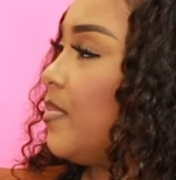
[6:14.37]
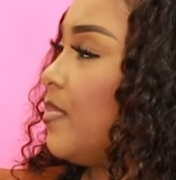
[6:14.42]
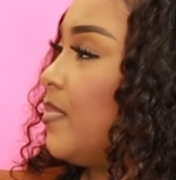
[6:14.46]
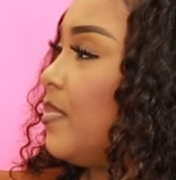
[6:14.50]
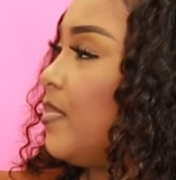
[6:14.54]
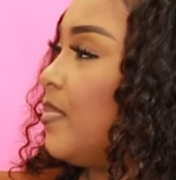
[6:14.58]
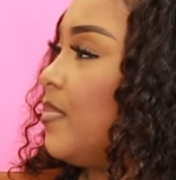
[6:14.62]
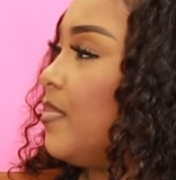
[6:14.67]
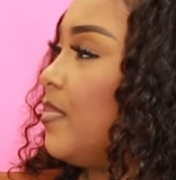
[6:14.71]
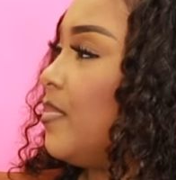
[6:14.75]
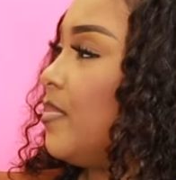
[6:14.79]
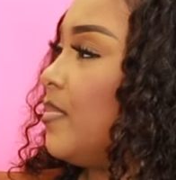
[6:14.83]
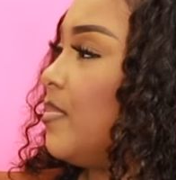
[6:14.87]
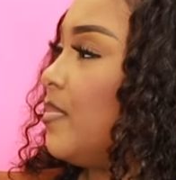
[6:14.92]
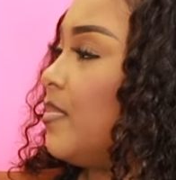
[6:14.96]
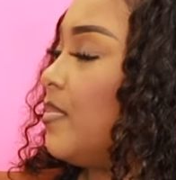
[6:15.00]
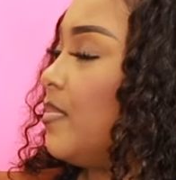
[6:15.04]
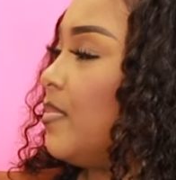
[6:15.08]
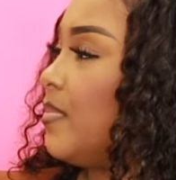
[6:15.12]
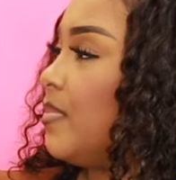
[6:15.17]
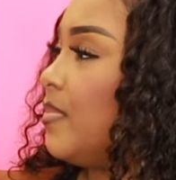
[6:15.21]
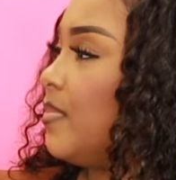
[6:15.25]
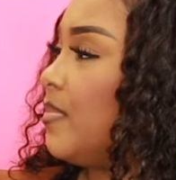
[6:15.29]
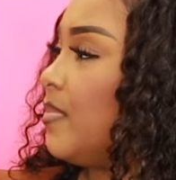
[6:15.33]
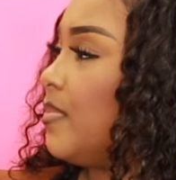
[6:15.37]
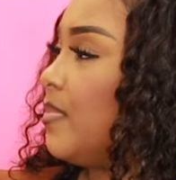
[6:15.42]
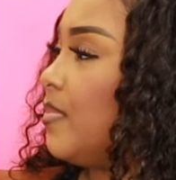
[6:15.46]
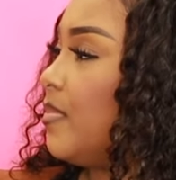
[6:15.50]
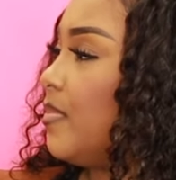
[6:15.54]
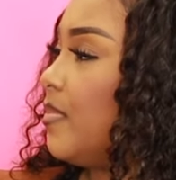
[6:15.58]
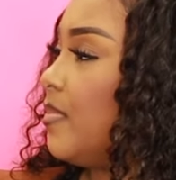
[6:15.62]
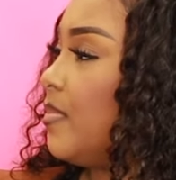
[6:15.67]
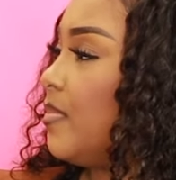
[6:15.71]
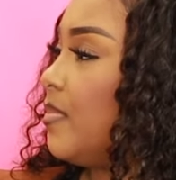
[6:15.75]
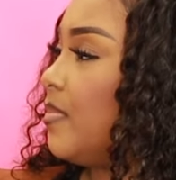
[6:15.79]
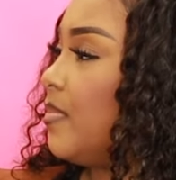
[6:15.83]

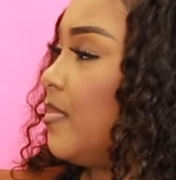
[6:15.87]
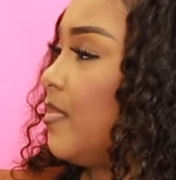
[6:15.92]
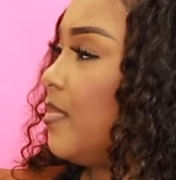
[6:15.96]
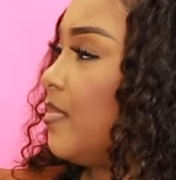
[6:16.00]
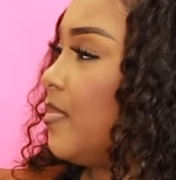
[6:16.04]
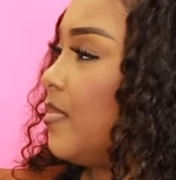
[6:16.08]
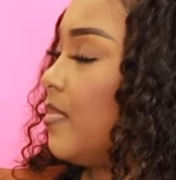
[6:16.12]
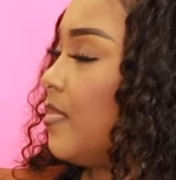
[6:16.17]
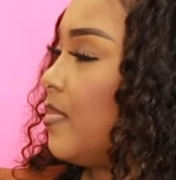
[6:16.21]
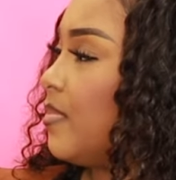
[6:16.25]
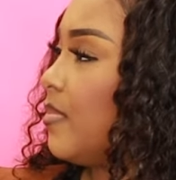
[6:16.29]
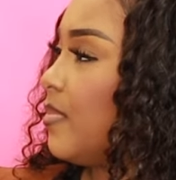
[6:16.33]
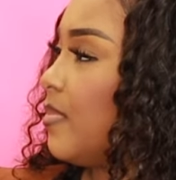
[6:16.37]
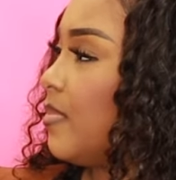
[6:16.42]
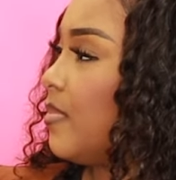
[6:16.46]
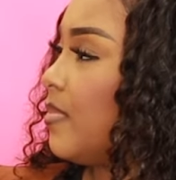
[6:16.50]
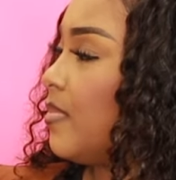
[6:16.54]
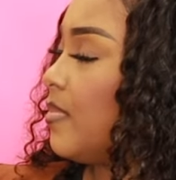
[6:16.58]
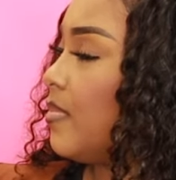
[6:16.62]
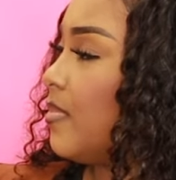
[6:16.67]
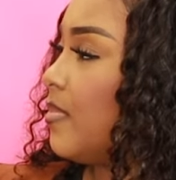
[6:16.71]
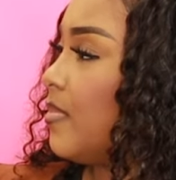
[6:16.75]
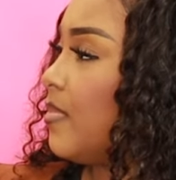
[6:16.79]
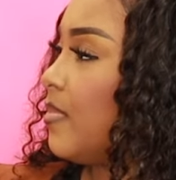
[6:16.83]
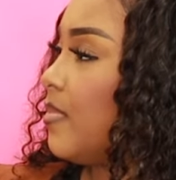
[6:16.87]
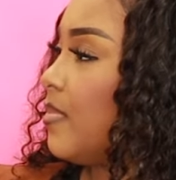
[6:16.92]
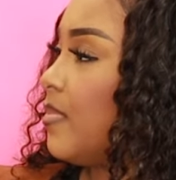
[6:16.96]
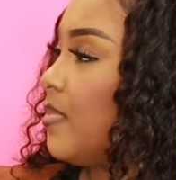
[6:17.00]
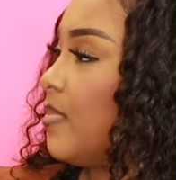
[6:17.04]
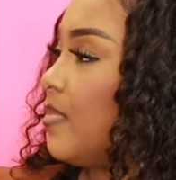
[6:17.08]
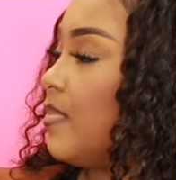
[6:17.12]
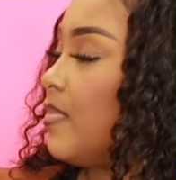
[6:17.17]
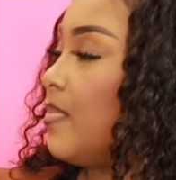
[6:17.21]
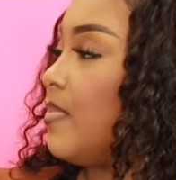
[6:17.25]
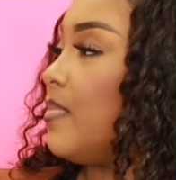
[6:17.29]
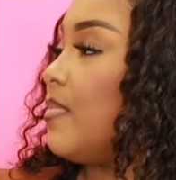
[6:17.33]

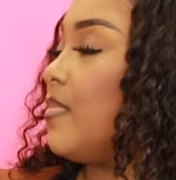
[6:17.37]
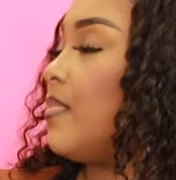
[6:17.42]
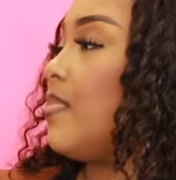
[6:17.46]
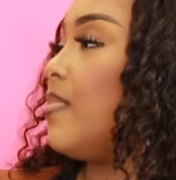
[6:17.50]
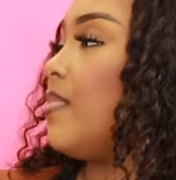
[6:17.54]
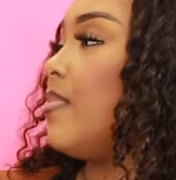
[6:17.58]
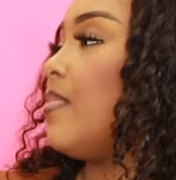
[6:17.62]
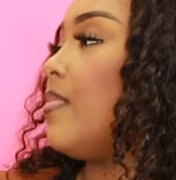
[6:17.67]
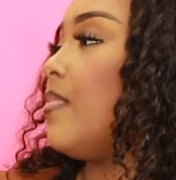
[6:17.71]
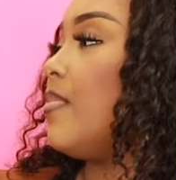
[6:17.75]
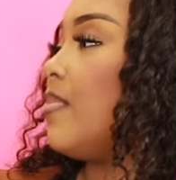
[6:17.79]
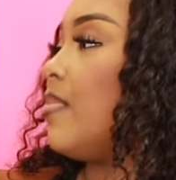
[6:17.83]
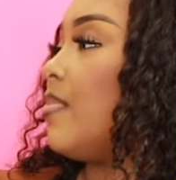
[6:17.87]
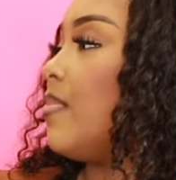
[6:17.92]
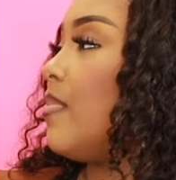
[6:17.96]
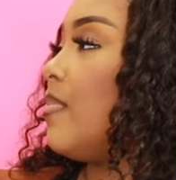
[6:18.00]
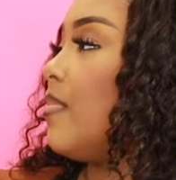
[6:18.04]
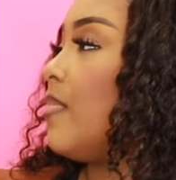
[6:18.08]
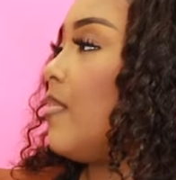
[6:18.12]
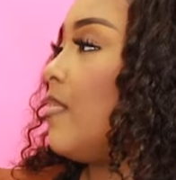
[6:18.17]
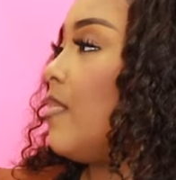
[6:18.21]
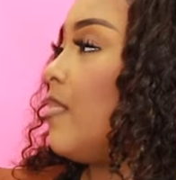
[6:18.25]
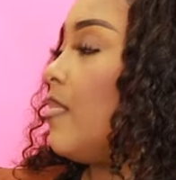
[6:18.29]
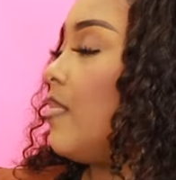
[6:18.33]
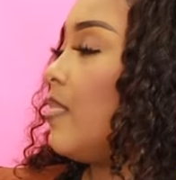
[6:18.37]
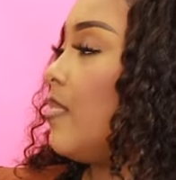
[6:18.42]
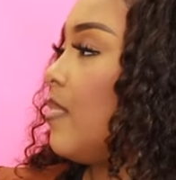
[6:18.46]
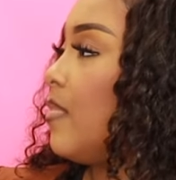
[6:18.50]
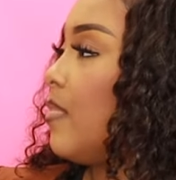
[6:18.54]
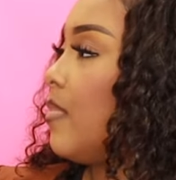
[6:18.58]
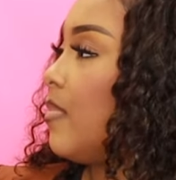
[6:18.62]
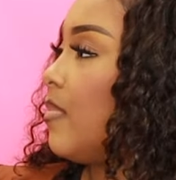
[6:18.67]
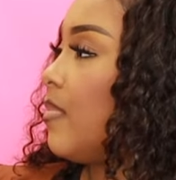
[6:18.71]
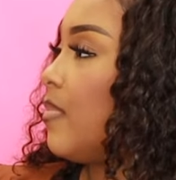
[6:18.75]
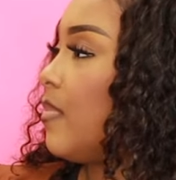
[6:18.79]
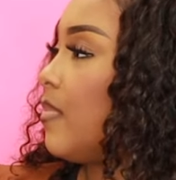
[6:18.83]

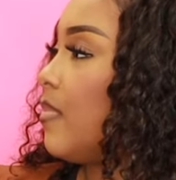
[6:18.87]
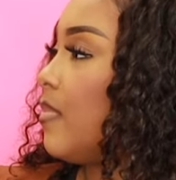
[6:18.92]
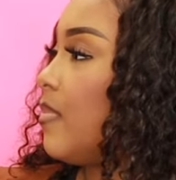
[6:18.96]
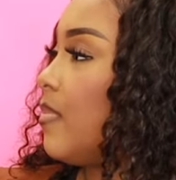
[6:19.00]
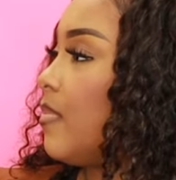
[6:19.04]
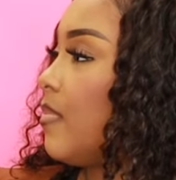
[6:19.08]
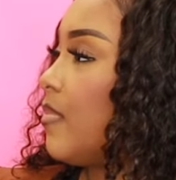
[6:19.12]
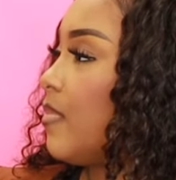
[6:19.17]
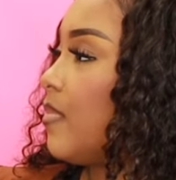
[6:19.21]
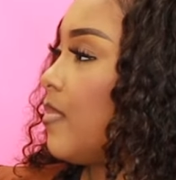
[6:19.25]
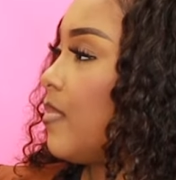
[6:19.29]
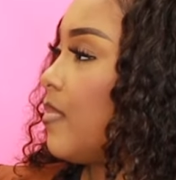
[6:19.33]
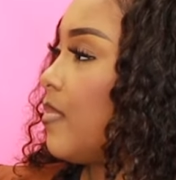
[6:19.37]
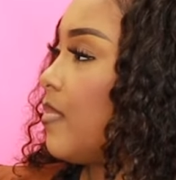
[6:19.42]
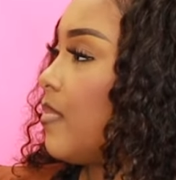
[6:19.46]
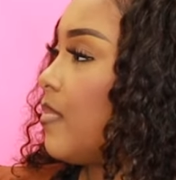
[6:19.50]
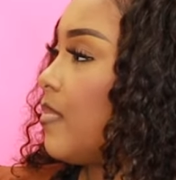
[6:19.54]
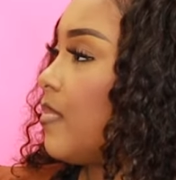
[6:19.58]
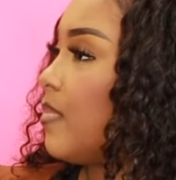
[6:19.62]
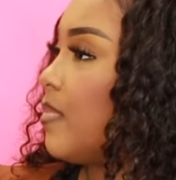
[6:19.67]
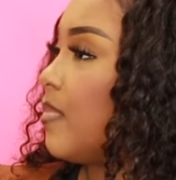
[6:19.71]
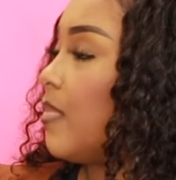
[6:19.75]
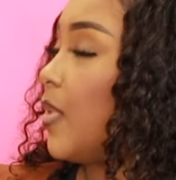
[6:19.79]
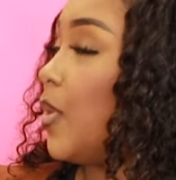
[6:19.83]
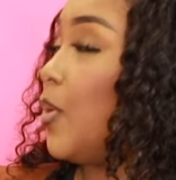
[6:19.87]
(not speaking)